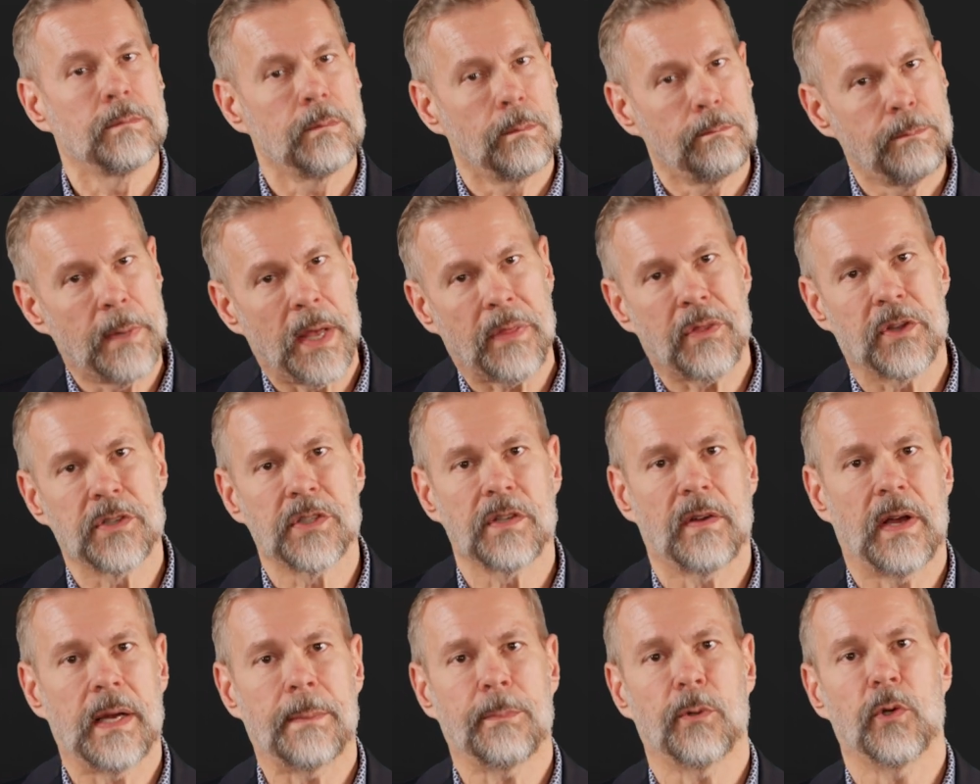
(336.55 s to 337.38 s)
methods
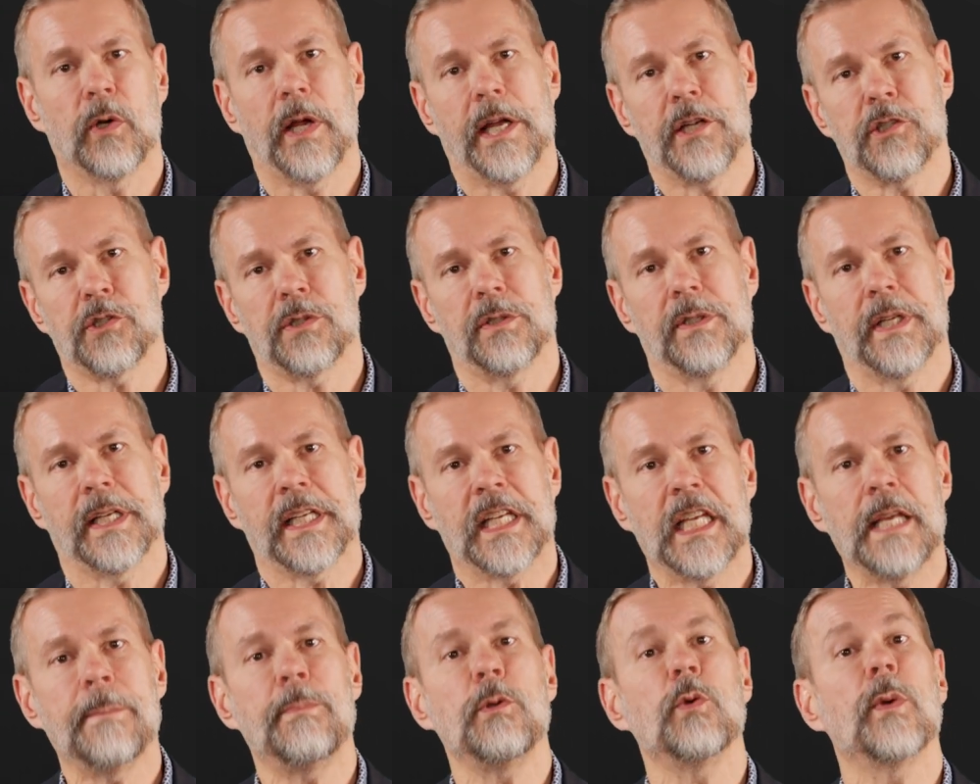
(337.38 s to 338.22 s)
of operation that
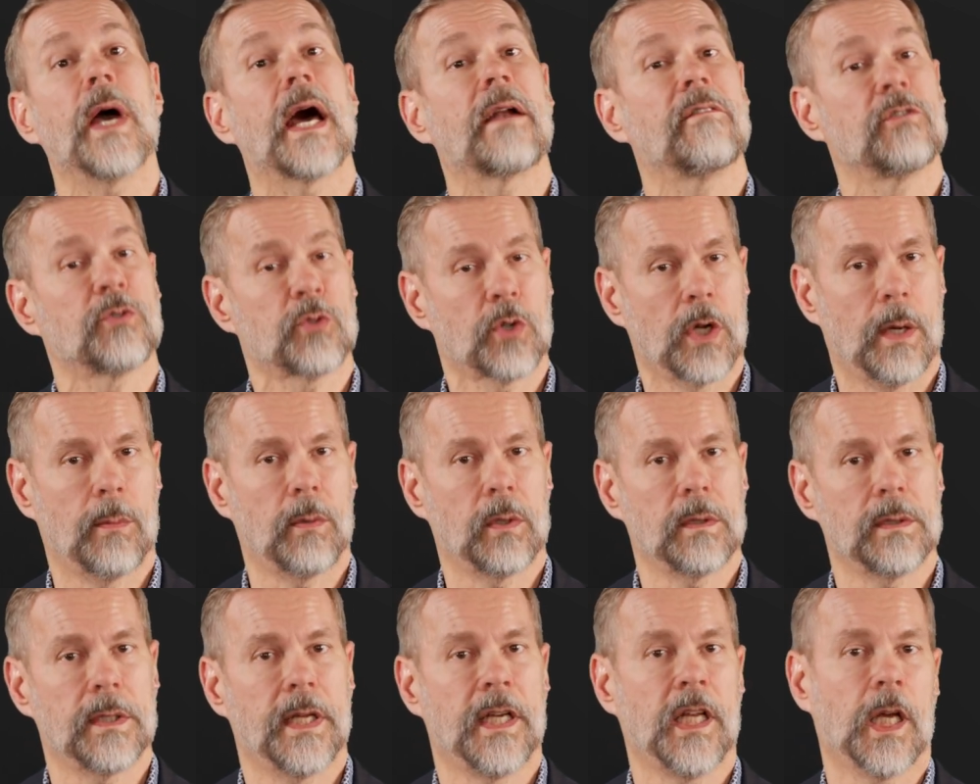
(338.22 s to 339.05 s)
keep you out of
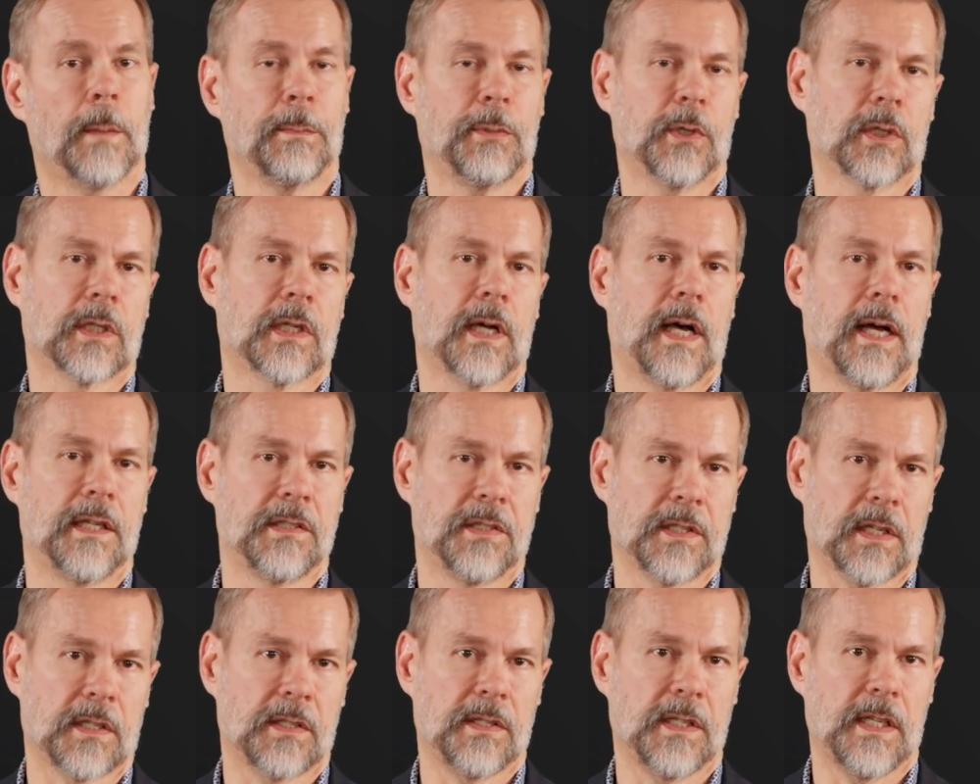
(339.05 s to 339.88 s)
trouble and help your cause
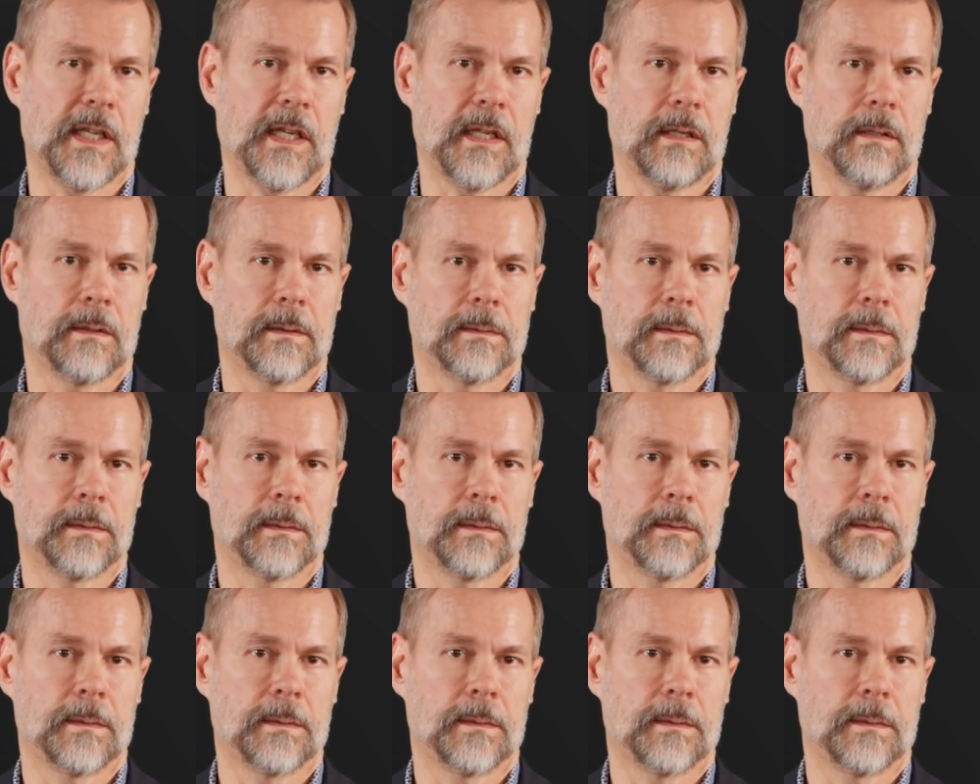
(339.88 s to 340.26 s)
succeed.